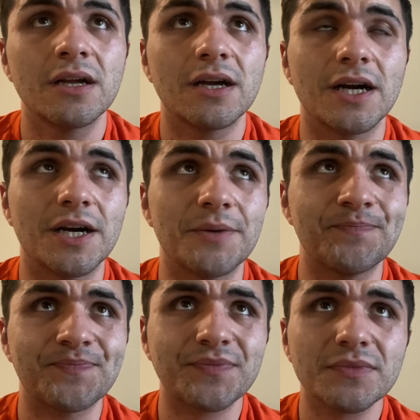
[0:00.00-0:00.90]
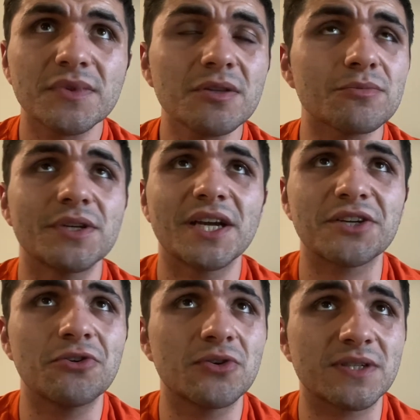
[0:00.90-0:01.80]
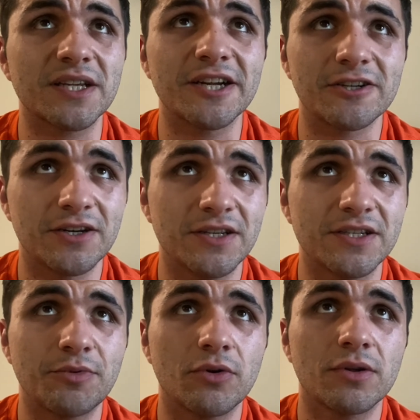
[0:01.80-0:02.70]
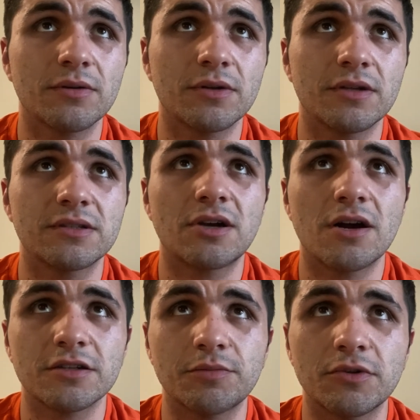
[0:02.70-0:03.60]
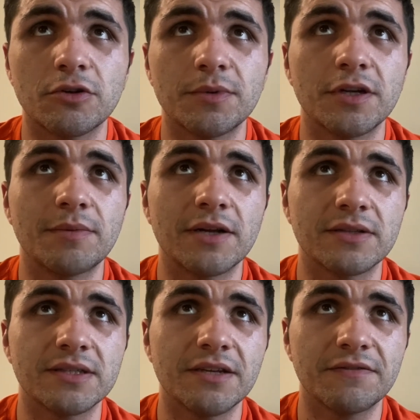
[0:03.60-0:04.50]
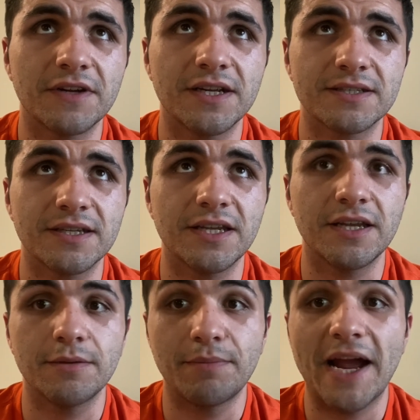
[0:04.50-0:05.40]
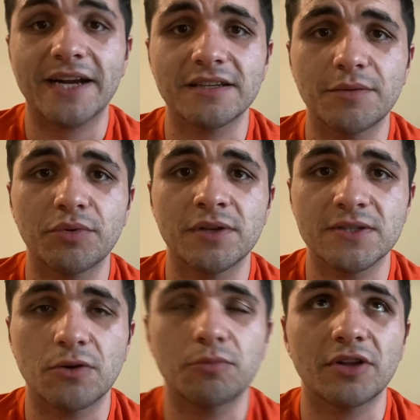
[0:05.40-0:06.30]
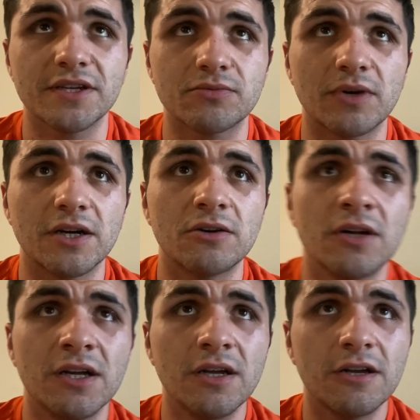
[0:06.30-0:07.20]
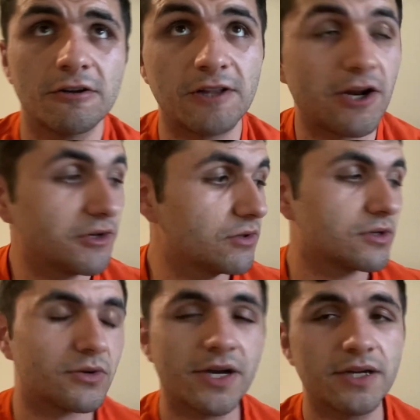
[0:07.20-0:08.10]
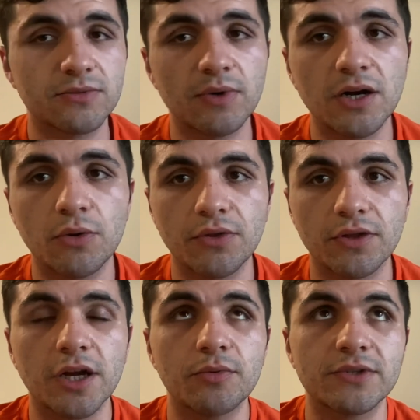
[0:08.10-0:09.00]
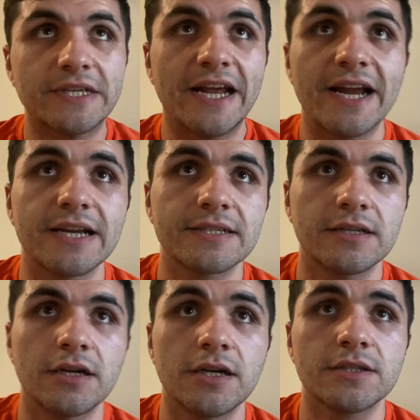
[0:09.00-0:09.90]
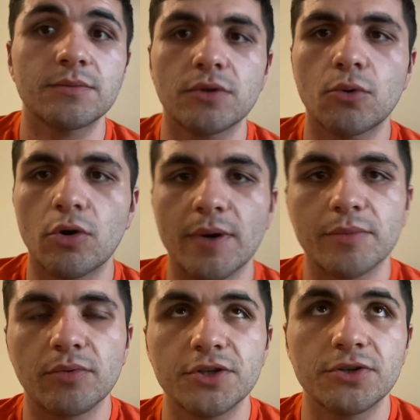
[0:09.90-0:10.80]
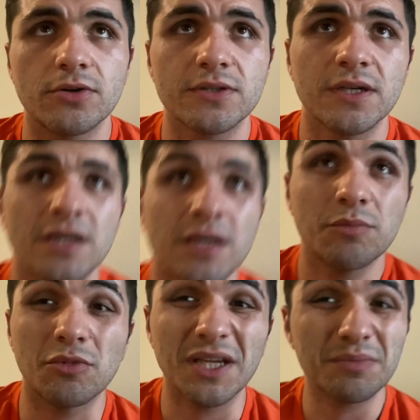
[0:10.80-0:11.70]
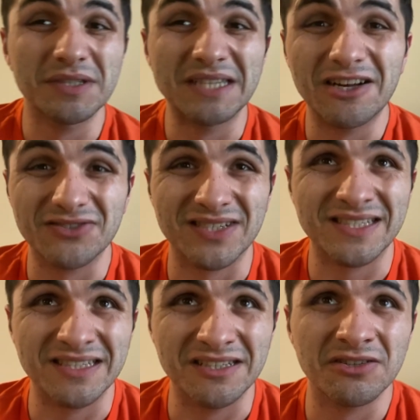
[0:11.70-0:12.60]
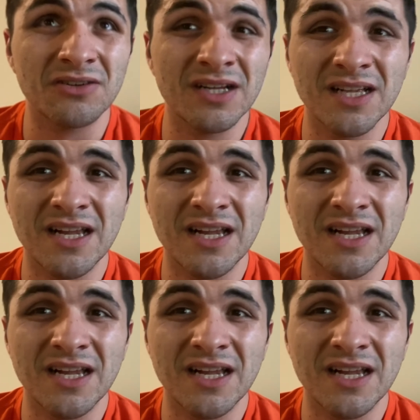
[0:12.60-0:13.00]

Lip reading: But yeah, kudos to Garrett. He spoke and talked up a little bit about the defense, and he backed it up with his own play as well. Clowney looked great as well with a couple sacks and some quarterback pressures. Malik McDowell is a steal.